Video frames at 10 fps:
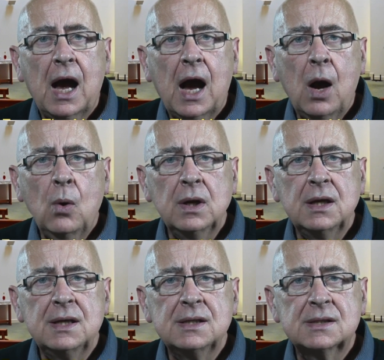How
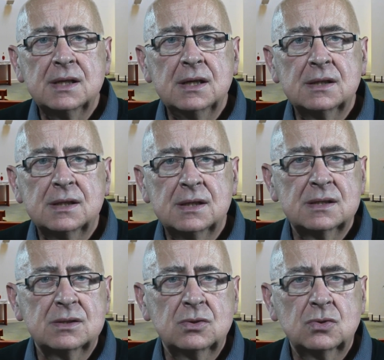easy it
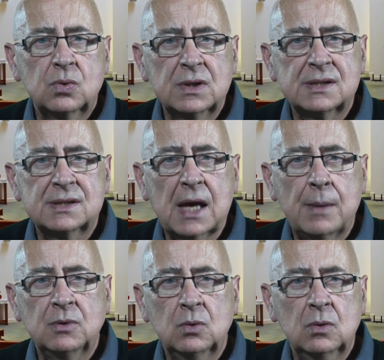is to twist
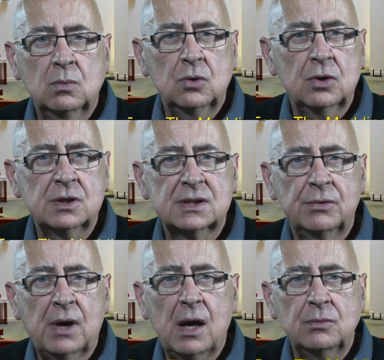Samuel's words
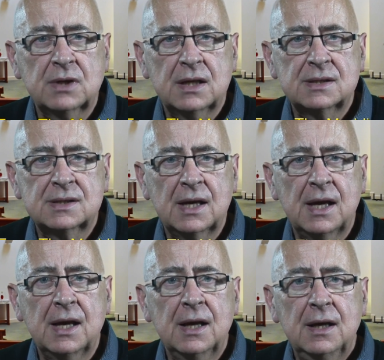around and
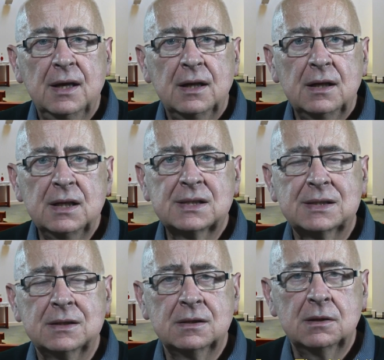say,
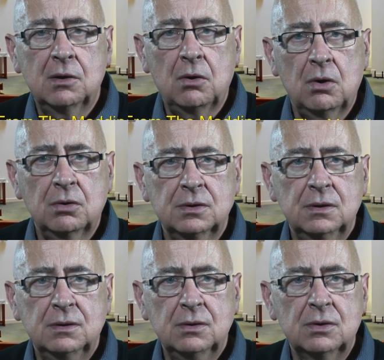"Listen, Lord,
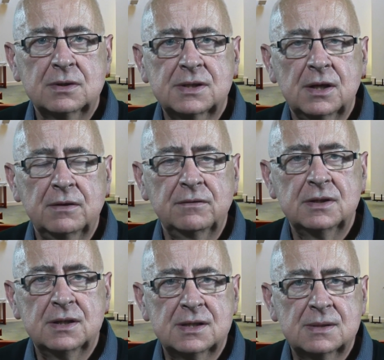your
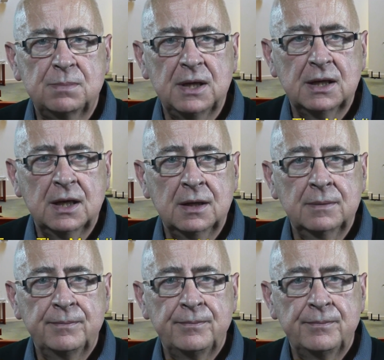servant is speaking."